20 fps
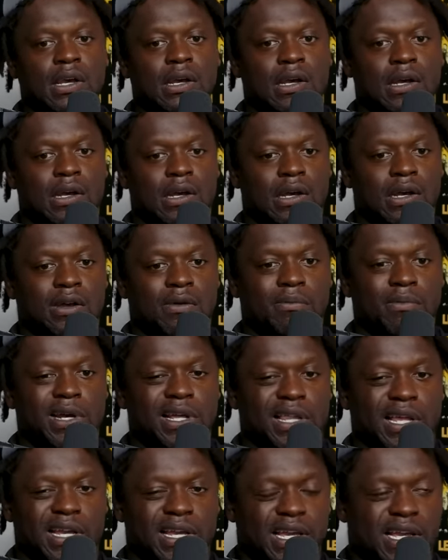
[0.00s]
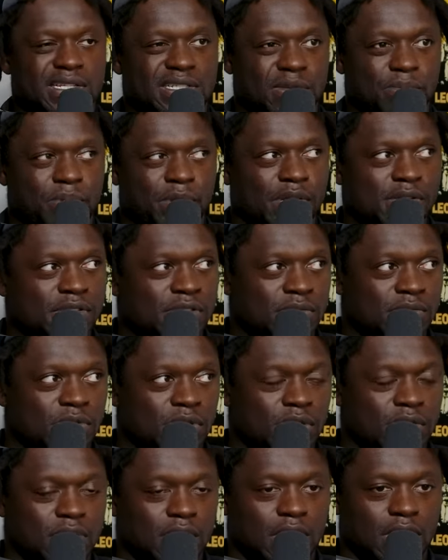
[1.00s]
But like, as a person,
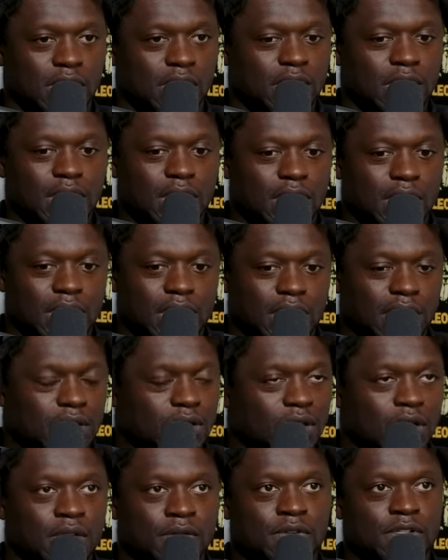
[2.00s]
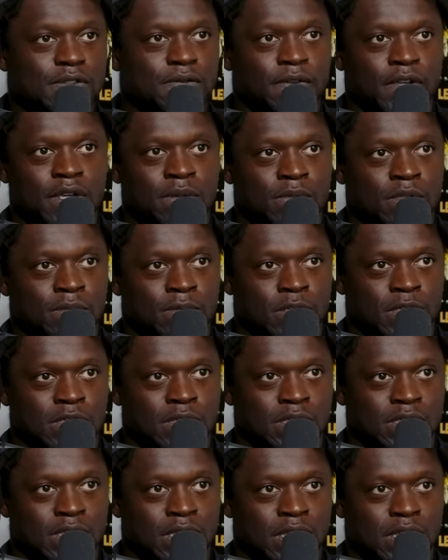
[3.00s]
bro, like, he loved his family,
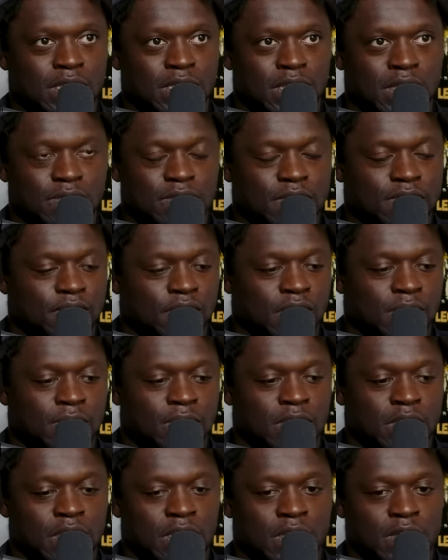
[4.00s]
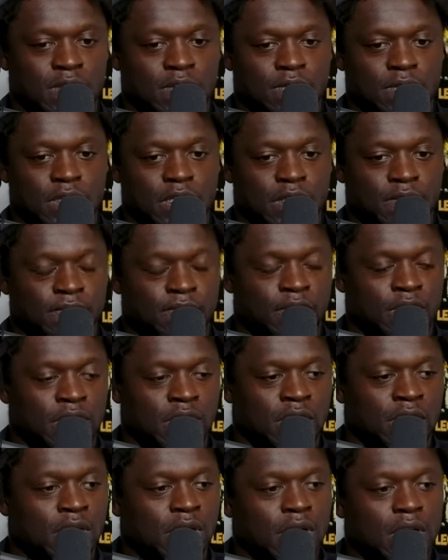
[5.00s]
man, like, loved his family, love
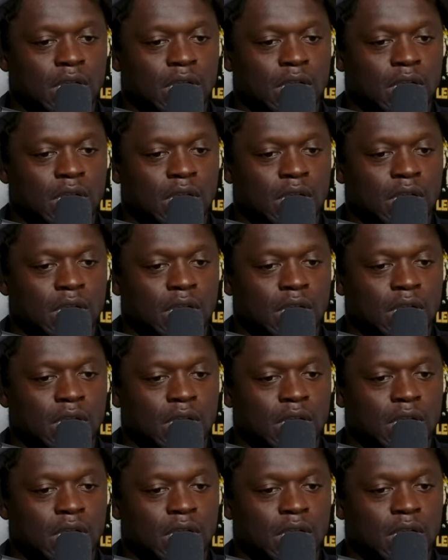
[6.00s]
V.